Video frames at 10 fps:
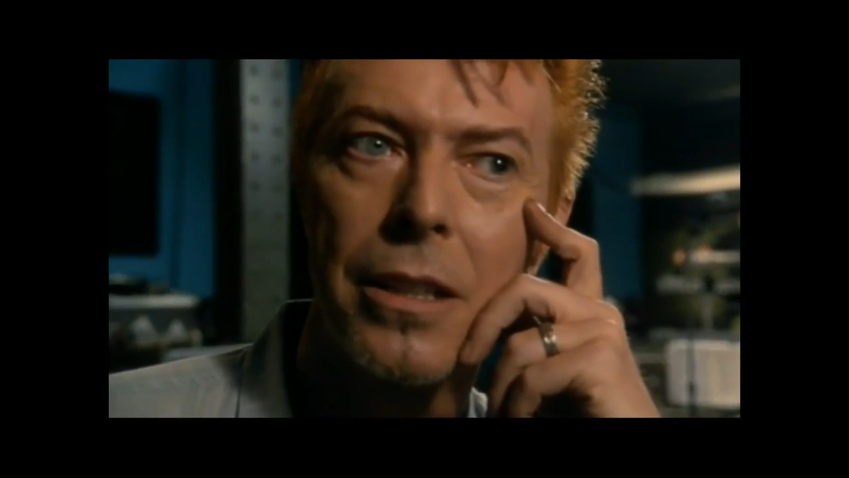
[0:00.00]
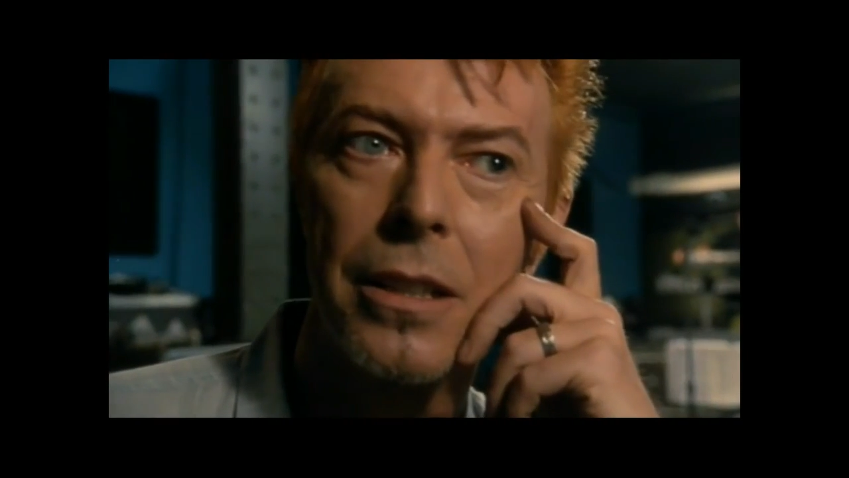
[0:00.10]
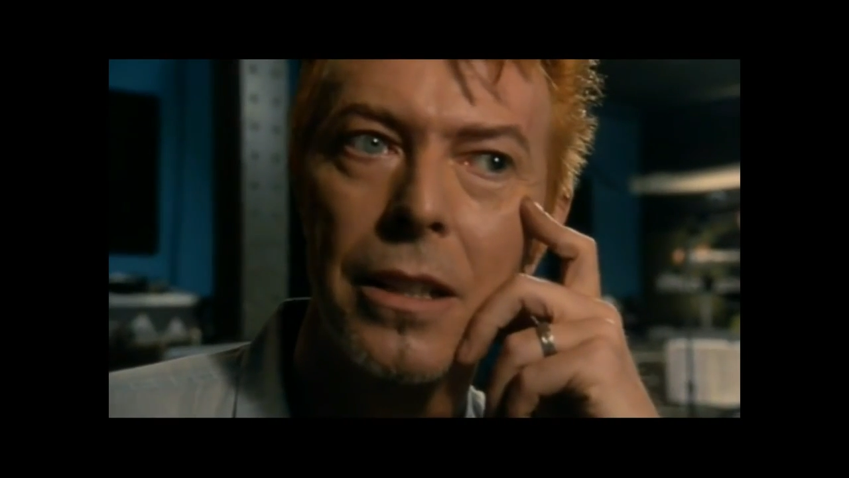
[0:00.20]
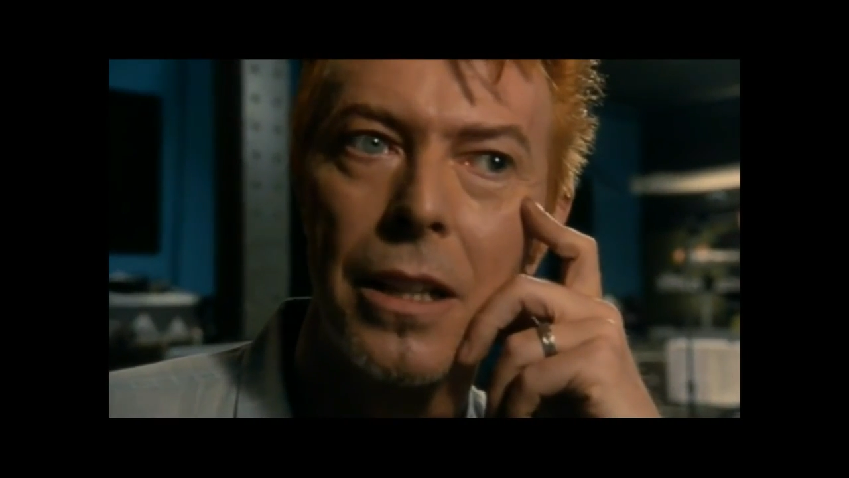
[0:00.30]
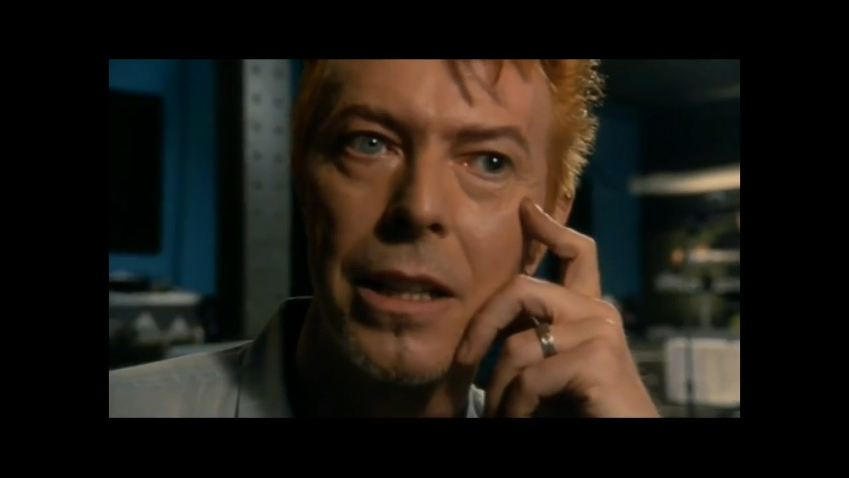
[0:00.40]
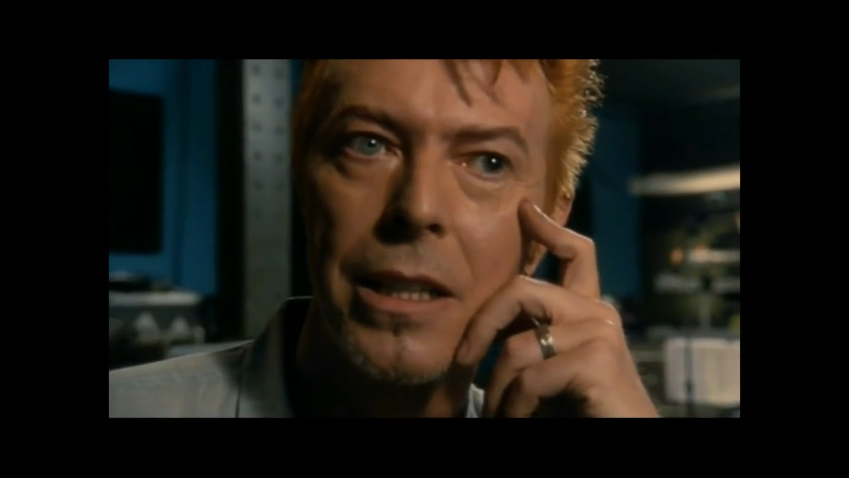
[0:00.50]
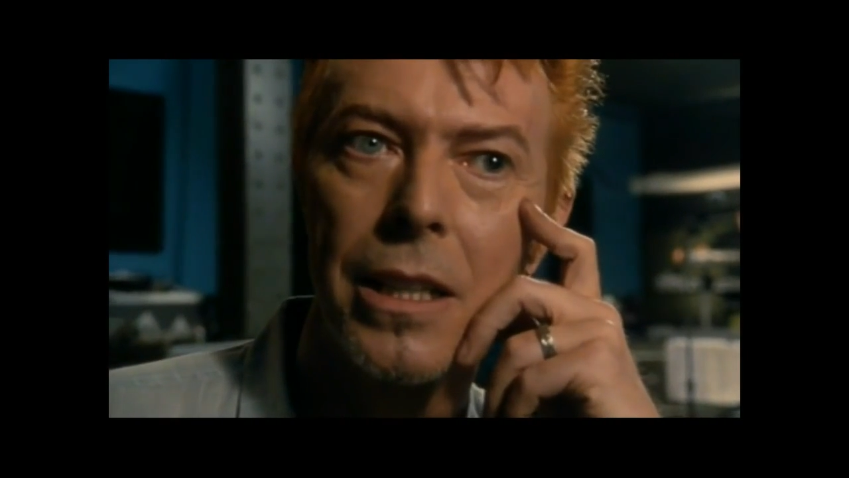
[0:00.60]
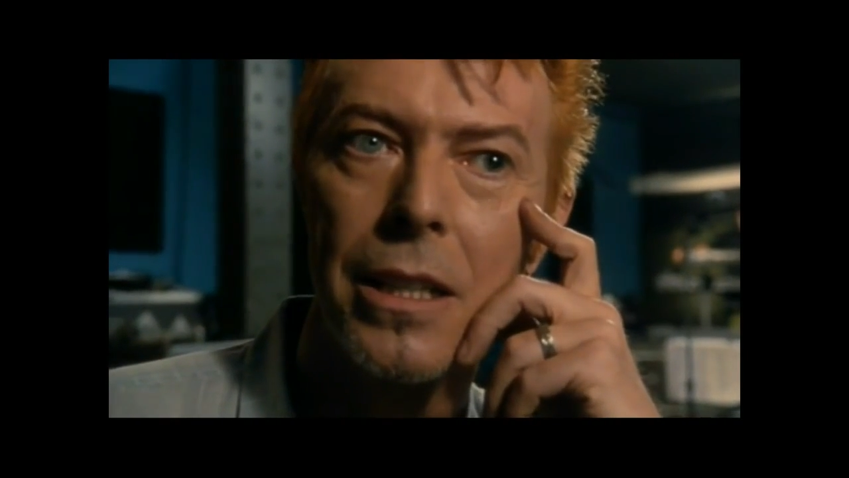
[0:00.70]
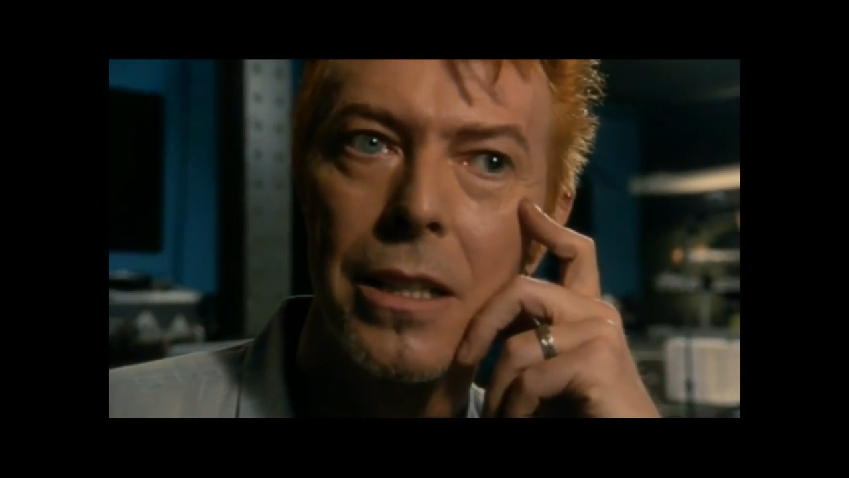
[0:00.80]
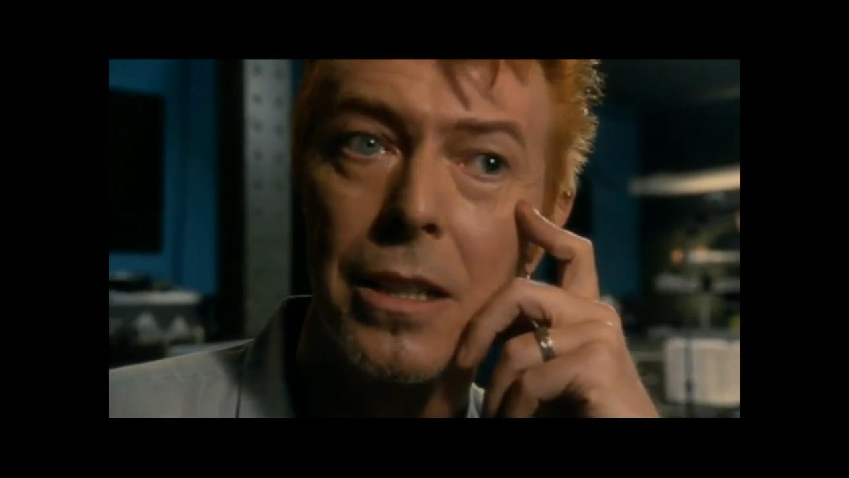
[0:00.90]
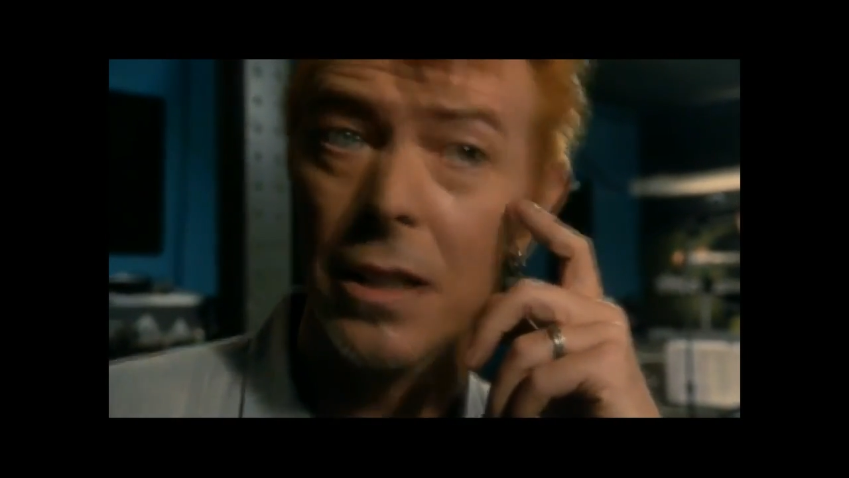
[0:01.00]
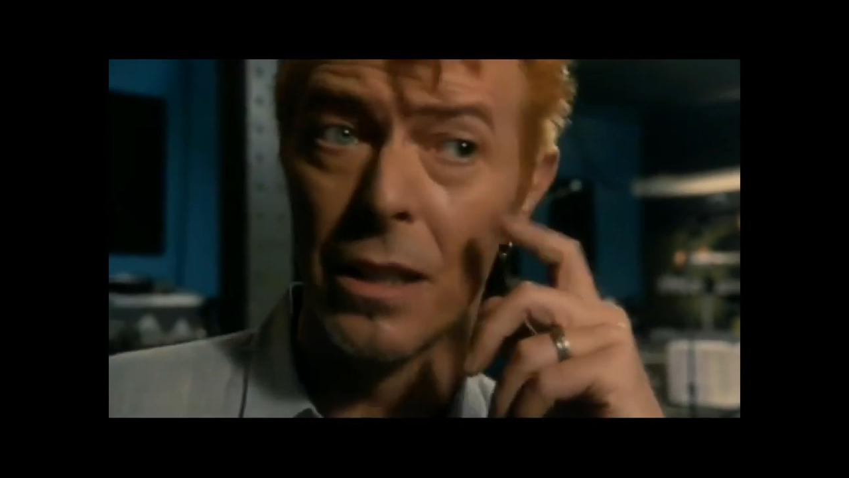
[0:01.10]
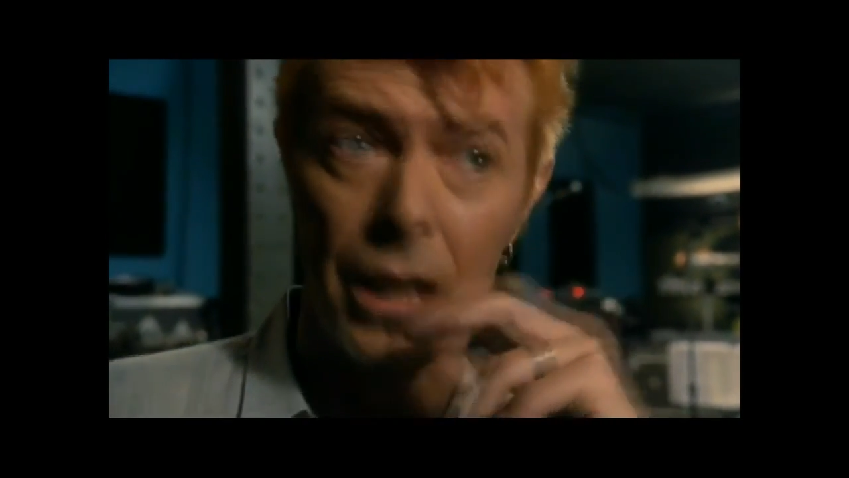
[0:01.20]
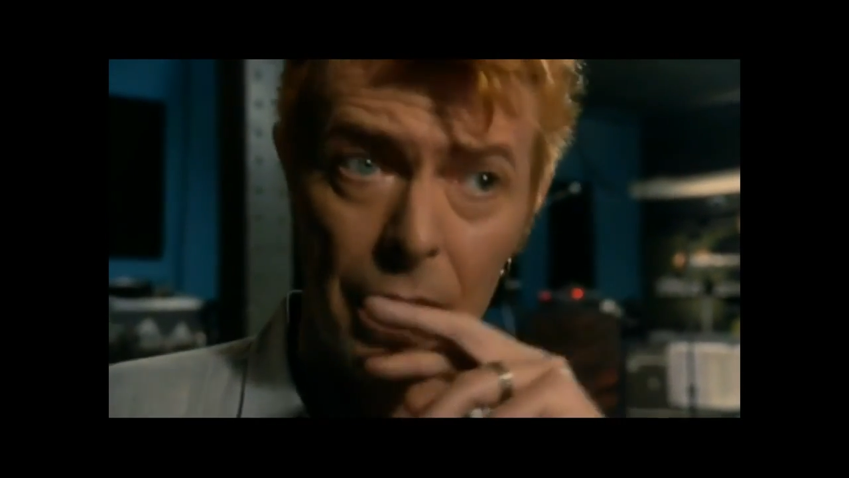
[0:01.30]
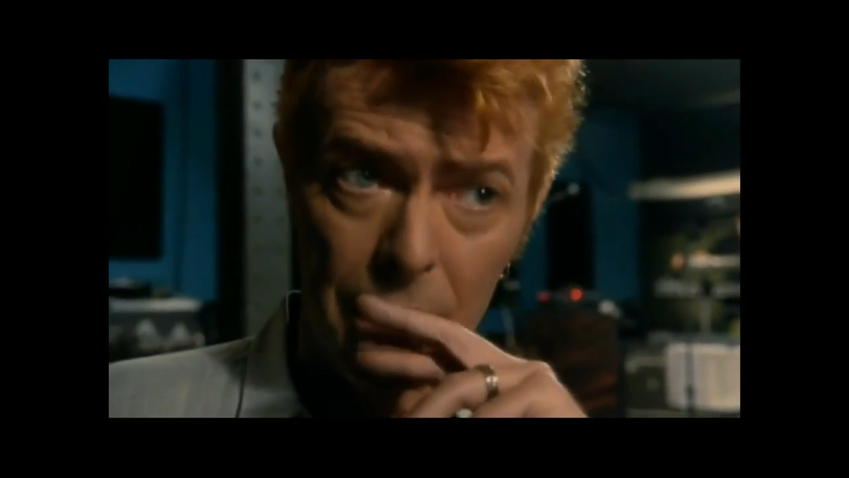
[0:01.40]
and ideas that